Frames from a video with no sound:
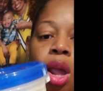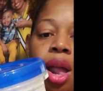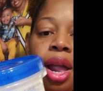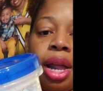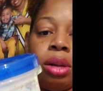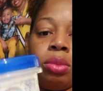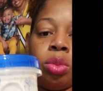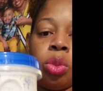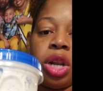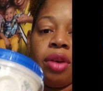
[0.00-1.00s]

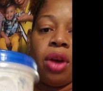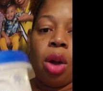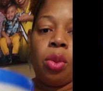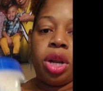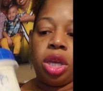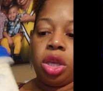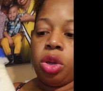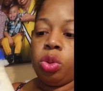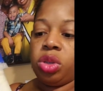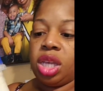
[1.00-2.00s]
and whenever I want to
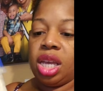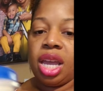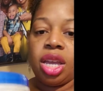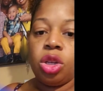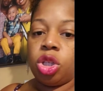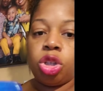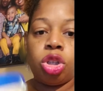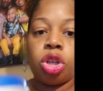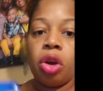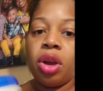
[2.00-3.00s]
use it, you just
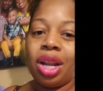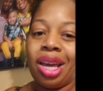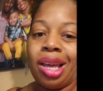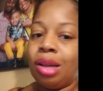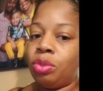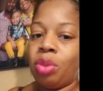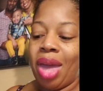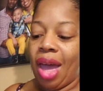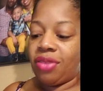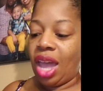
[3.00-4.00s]
stir it up. You
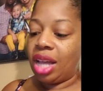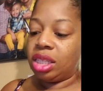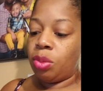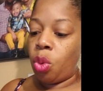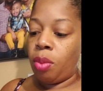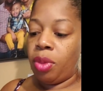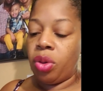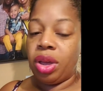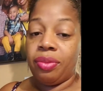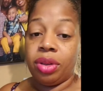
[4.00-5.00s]
may have to add some more
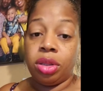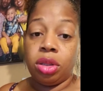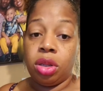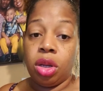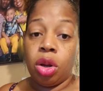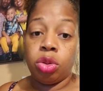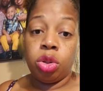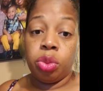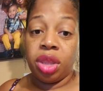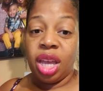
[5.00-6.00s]
milk if it's, you know,
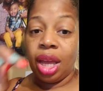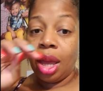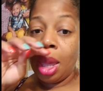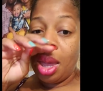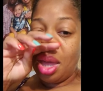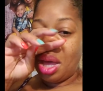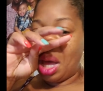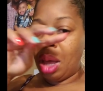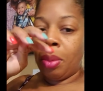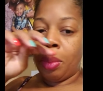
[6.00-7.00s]
too thick,
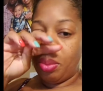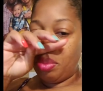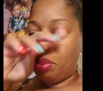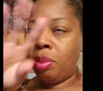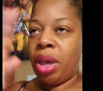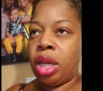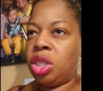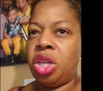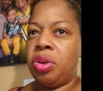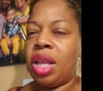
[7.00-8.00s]
but
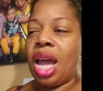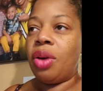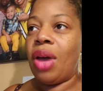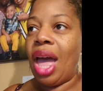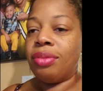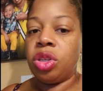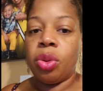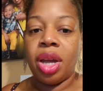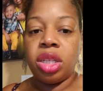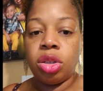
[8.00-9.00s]
generally I don't have
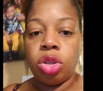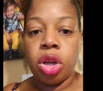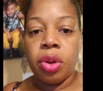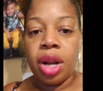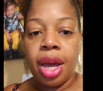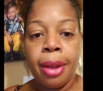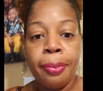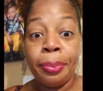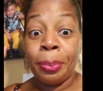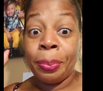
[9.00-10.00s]
to. I just stir it up,
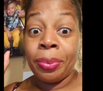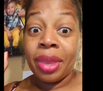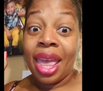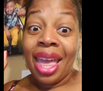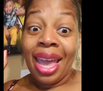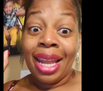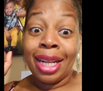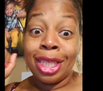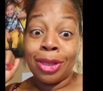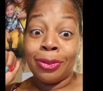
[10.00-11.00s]
and
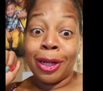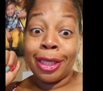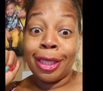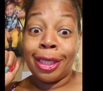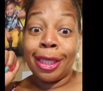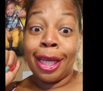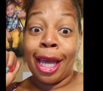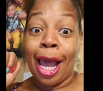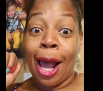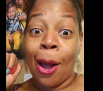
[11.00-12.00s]
that's the rest to
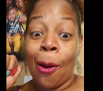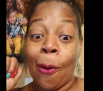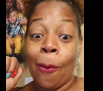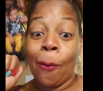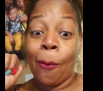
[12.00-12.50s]
go.